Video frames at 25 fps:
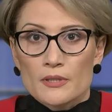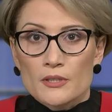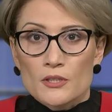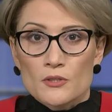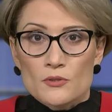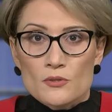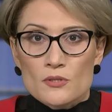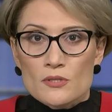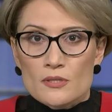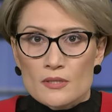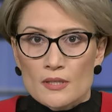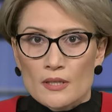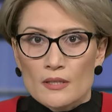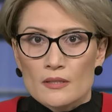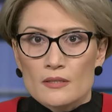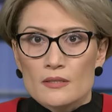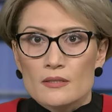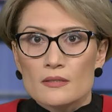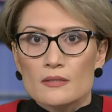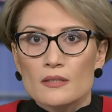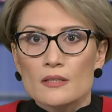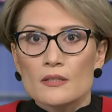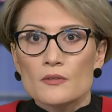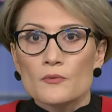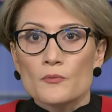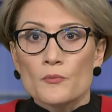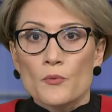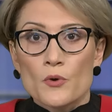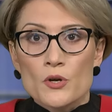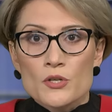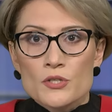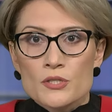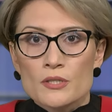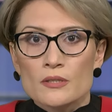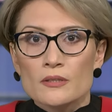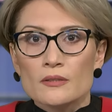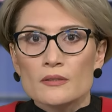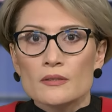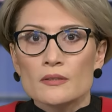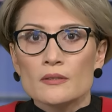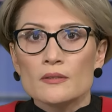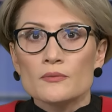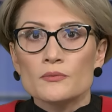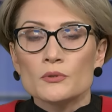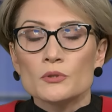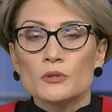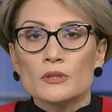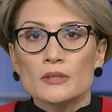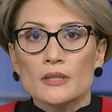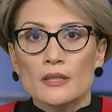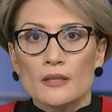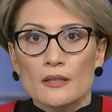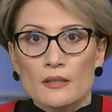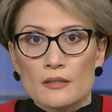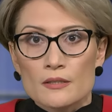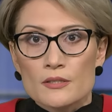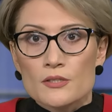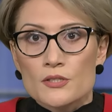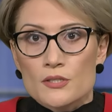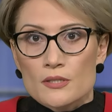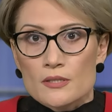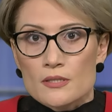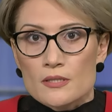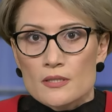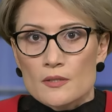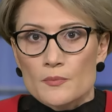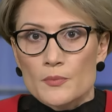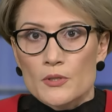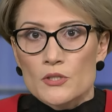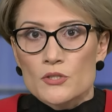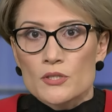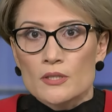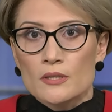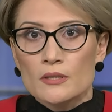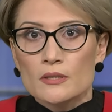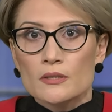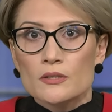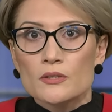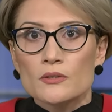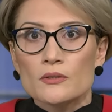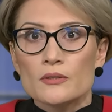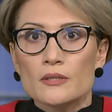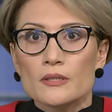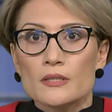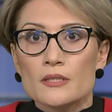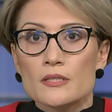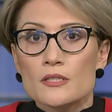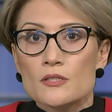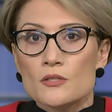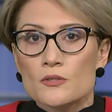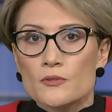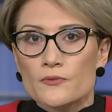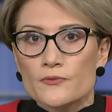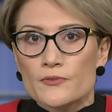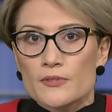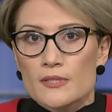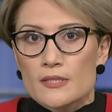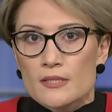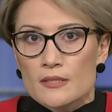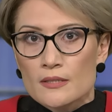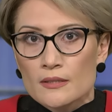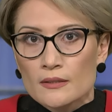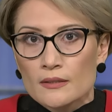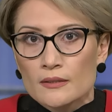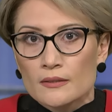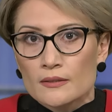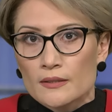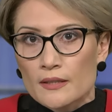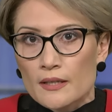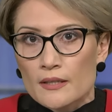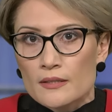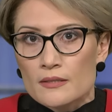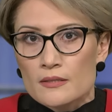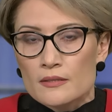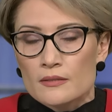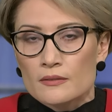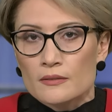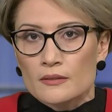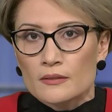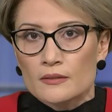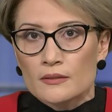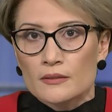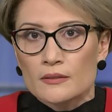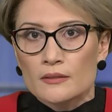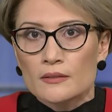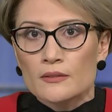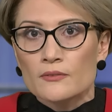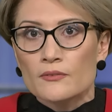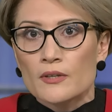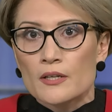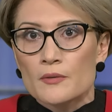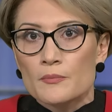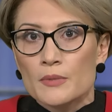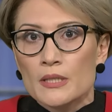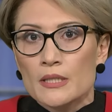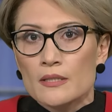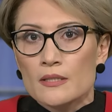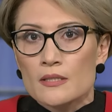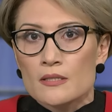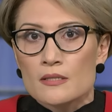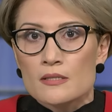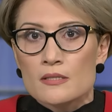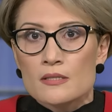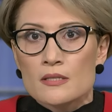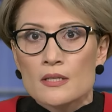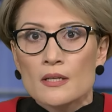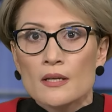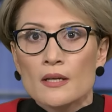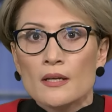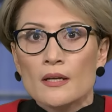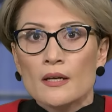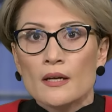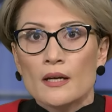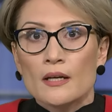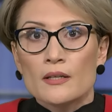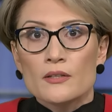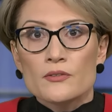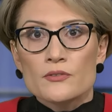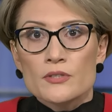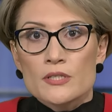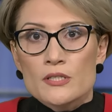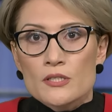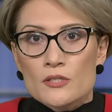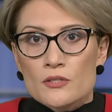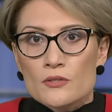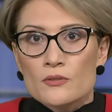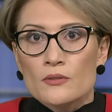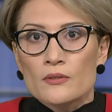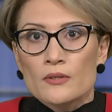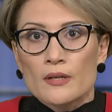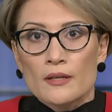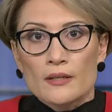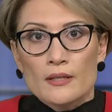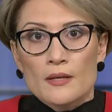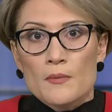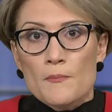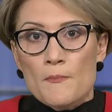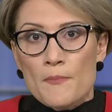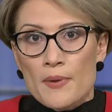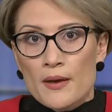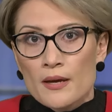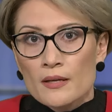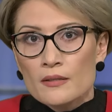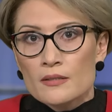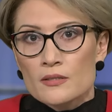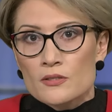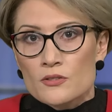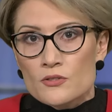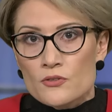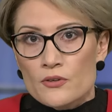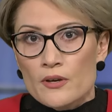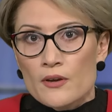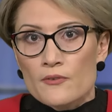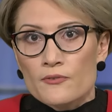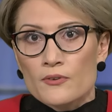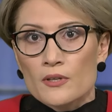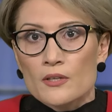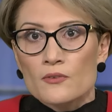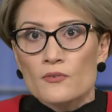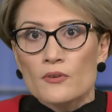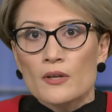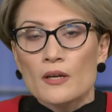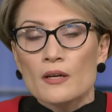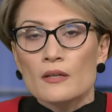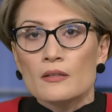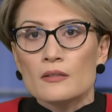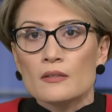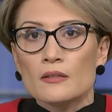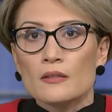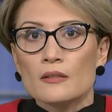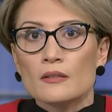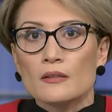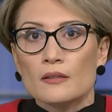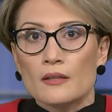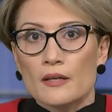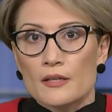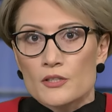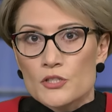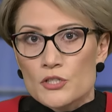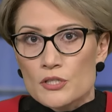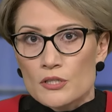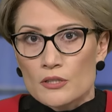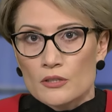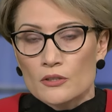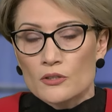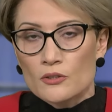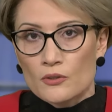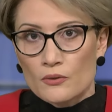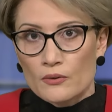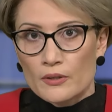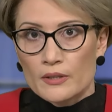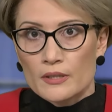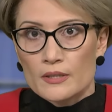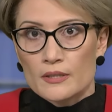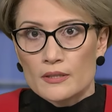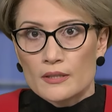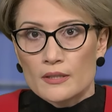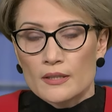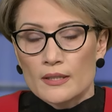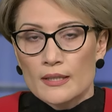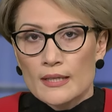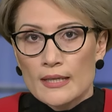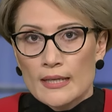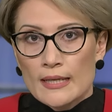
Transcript: you stated that Washington would urge Azerbaijani authorities to facilitate the return of Armenians and restore unimpeded traffic via the Lachin corridor.